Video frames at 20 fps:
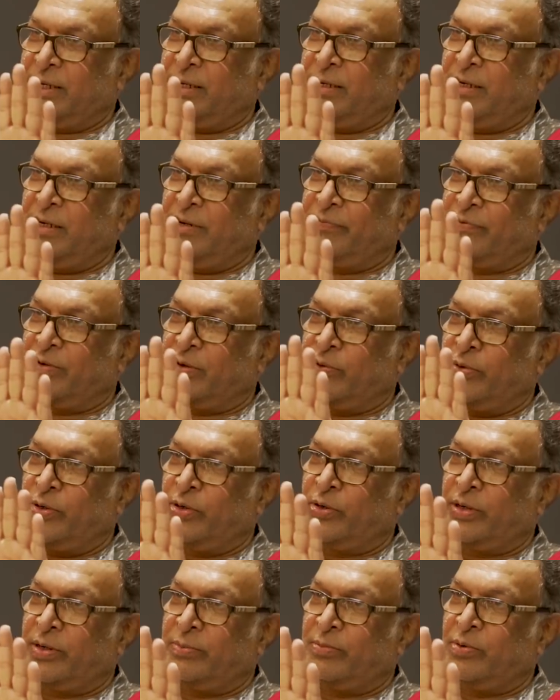angle, if we are going
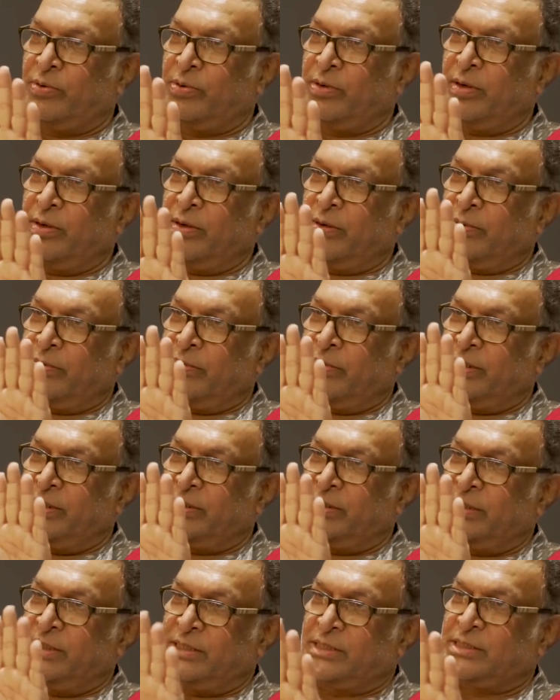to be remote, only
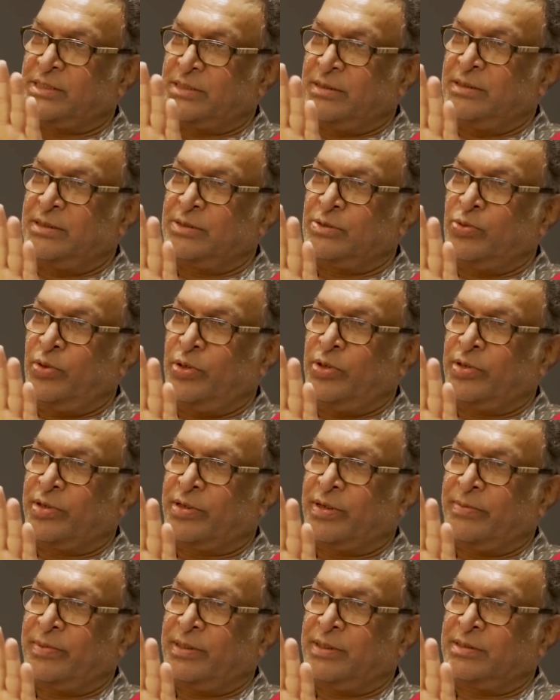this is going to
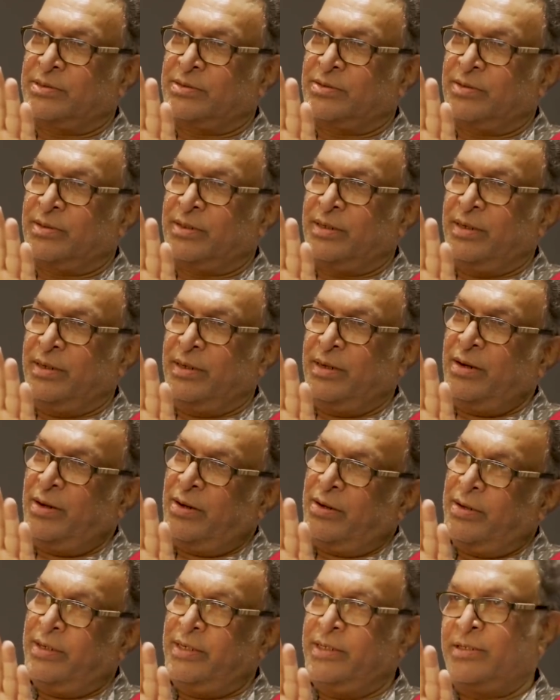come in this one. Mm.
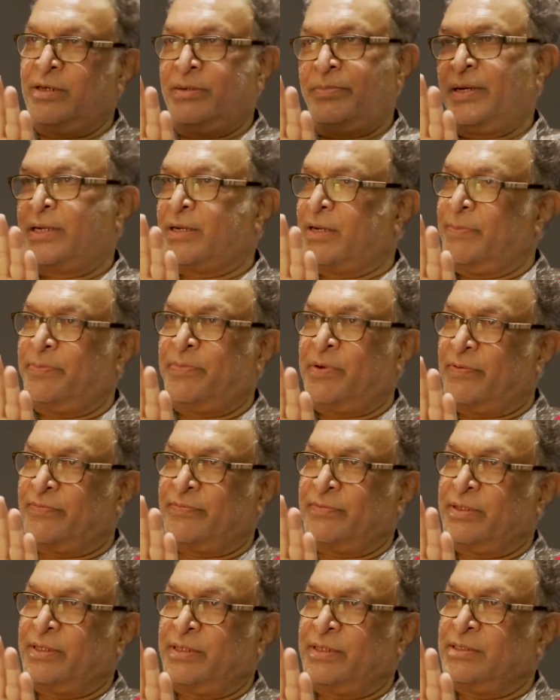Or it will be gaped
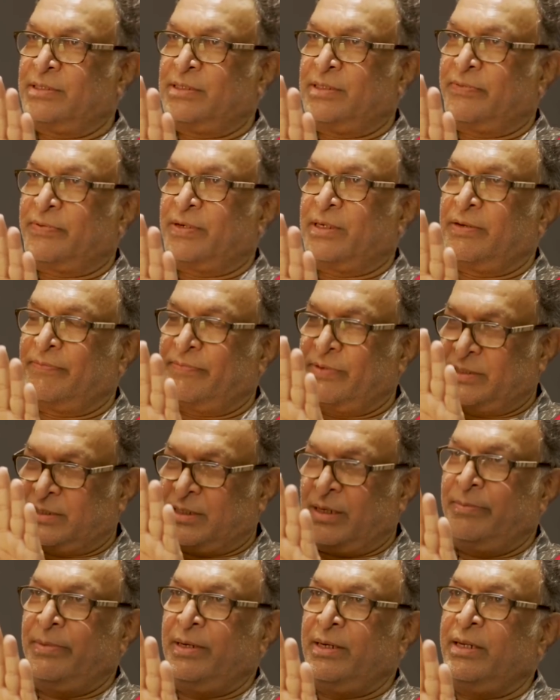up. That is different. If it's
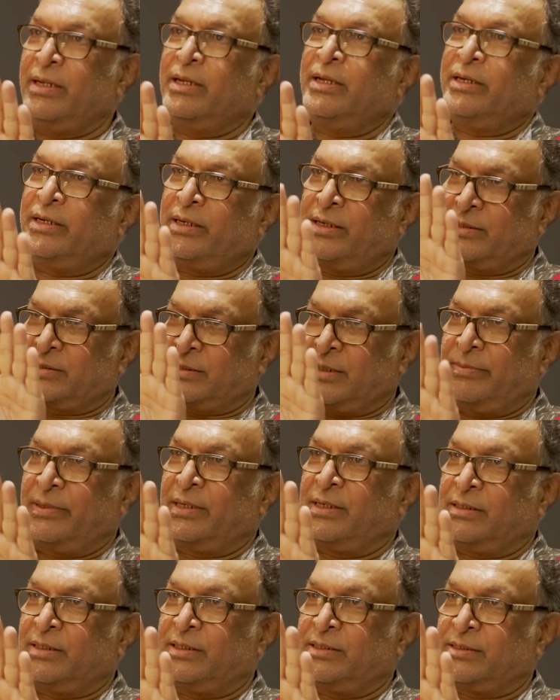coming, it is
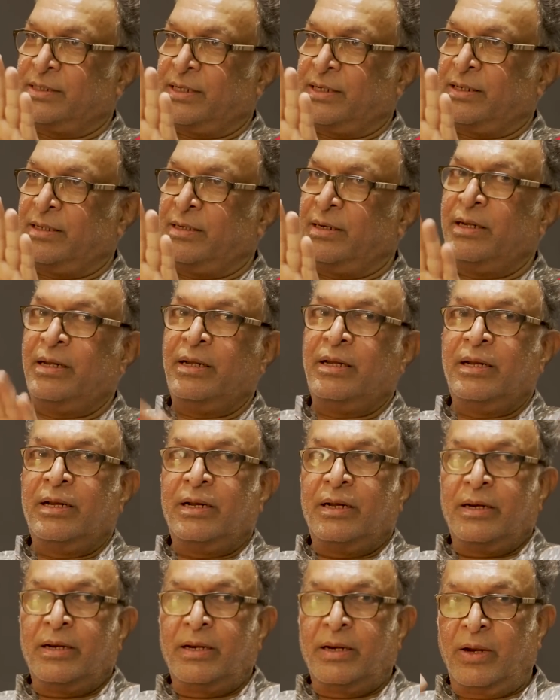coming in this angle. Mm.
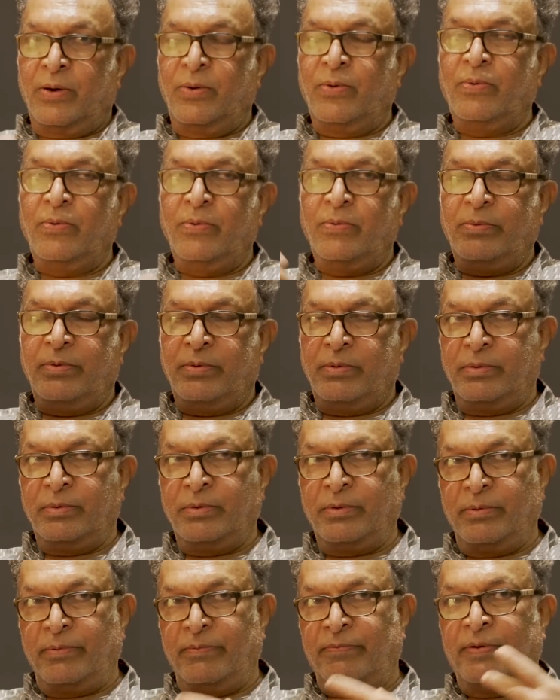
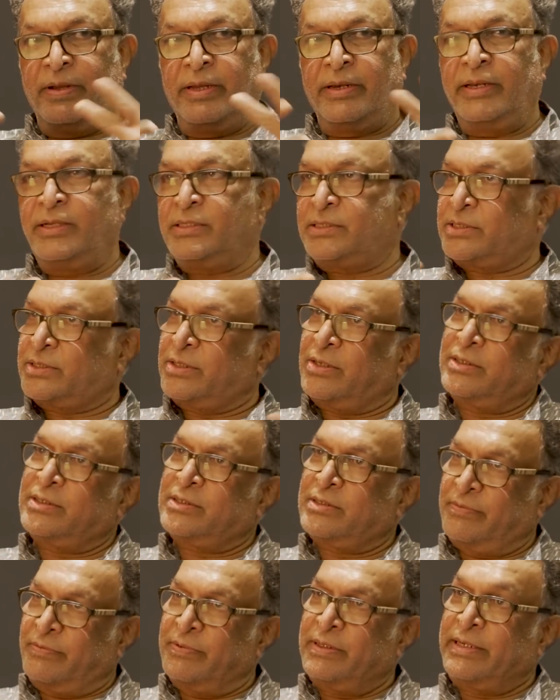Now, various
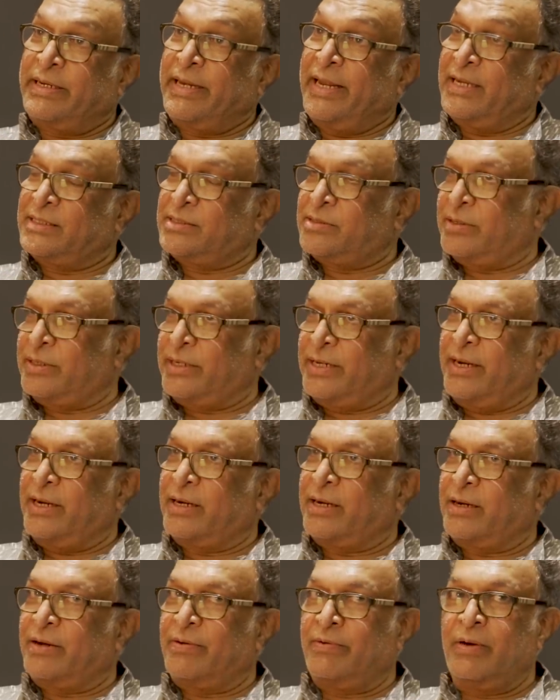shots, when takes are
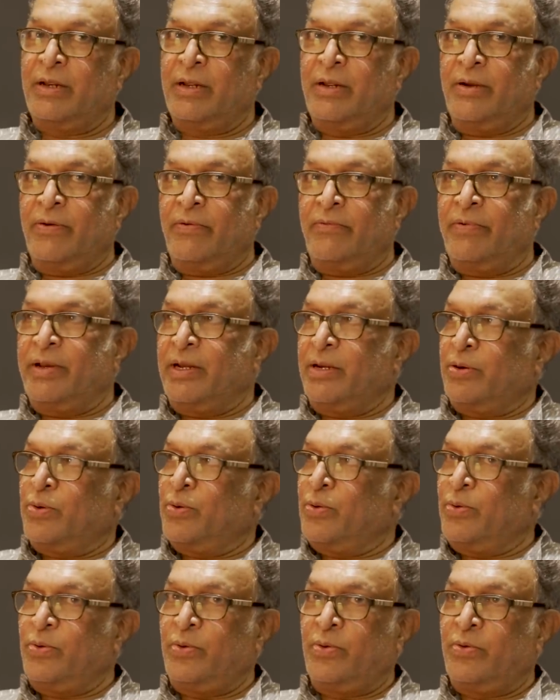taken, we
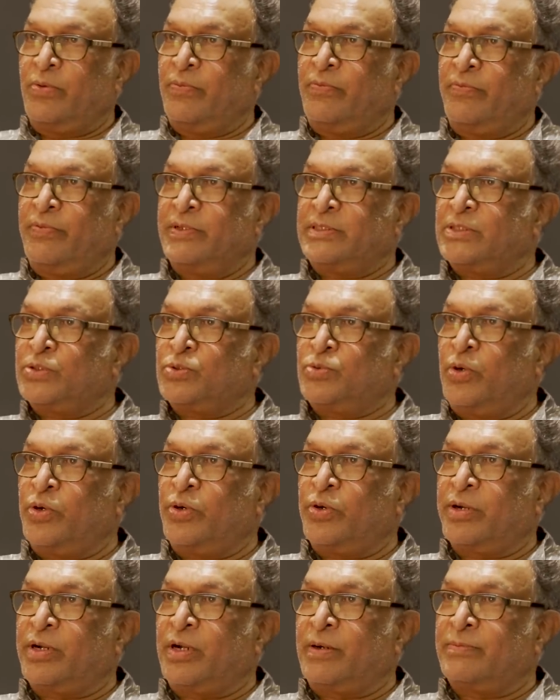don't know which is
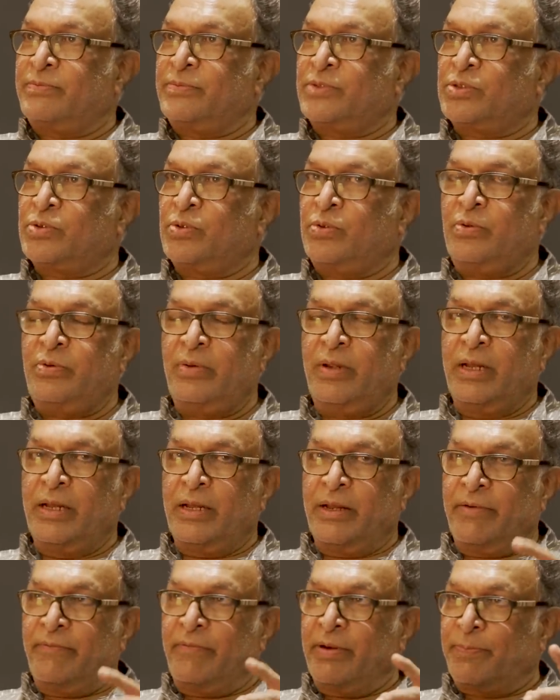going to come.
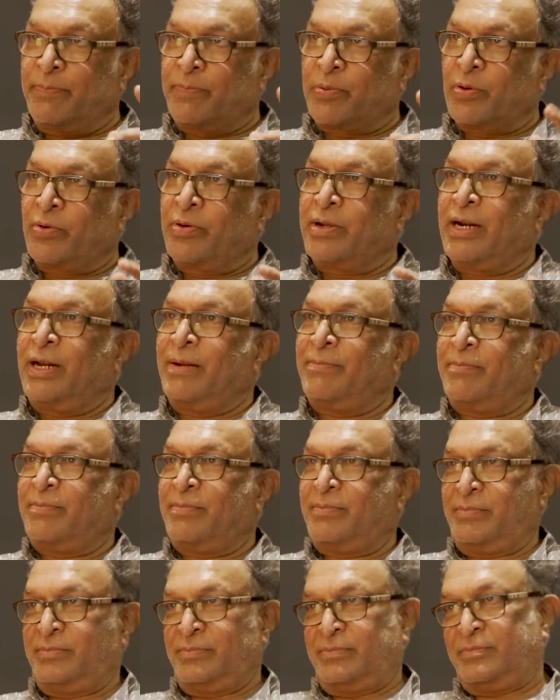So, we program.